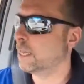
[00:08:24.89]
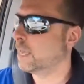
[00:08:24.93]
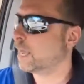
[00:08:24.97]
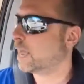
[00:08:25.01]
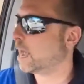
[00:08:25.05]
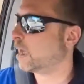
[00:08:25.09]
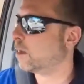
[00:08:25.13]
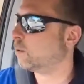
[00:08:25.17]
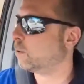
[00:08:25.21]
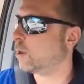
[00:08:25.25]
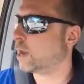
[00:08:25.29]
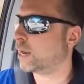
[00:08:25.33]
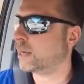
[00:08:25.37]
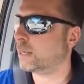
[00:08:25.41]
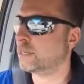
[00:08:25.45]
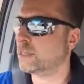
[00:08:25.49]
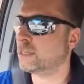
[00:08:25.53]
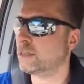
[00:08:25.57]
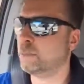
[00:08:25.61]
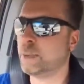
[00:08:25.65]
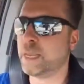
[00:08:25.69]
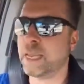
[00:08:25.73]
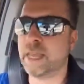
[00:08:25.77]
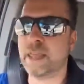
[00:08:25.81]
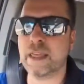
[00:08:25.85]
I wanted
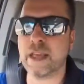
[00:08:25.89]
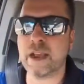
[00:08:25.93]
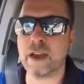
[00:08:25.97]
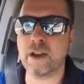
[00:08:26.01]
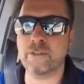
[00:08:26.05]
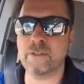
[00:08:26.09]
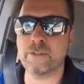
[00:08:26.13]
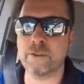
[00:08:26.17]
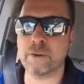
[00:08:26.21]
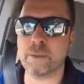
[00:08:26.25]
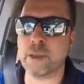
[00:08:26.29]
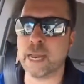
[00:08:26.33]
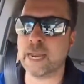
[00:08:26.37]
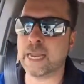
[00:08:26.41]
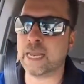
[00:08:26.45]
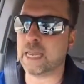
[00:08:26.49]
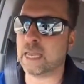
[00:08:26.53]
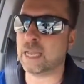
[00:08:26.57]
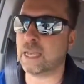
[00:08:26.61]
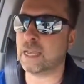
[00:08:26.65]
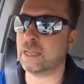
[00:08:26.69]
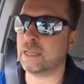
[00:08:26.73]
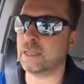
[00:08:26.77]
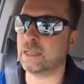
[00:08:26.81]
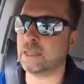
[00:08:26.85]
to be there for my
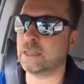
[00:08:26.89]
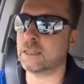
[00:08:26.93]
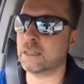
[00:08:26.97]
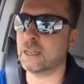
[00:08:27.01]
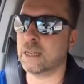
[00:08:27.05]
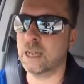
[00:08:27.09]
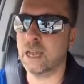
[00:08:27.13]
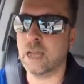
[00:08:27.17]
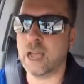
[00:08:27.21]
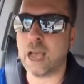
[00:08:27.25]
kids.